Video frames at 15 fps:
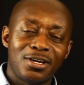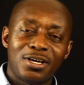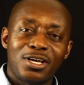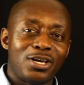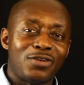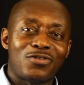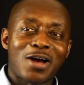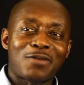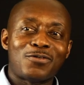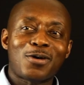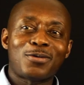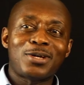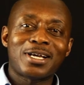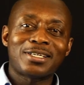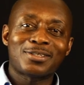If you have not
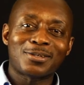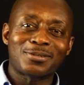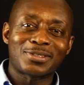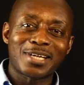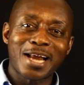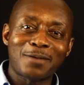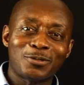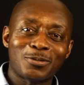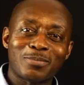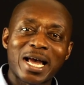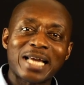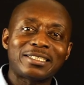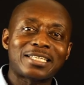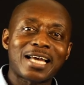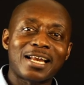yet subscribed to
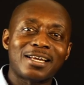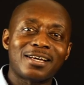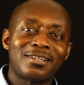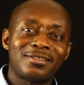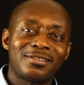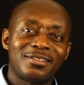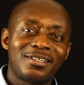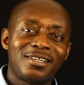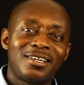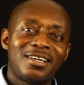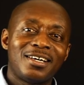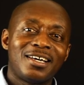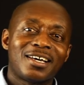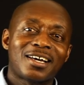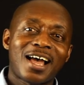my channel,
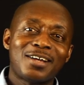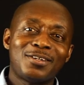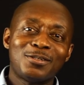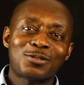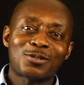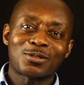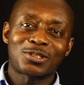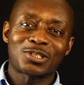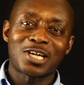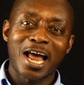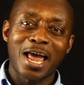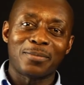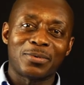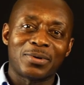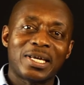kindly
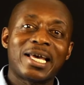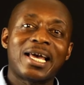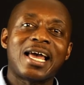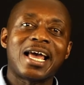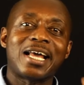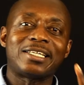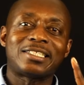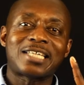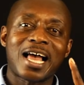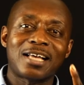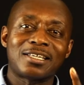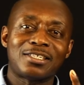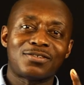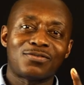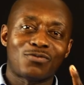subscribe, and
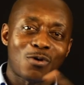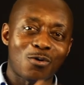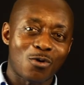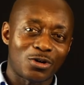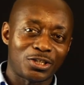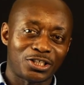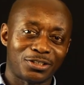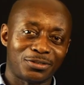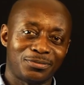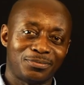thanks for watching.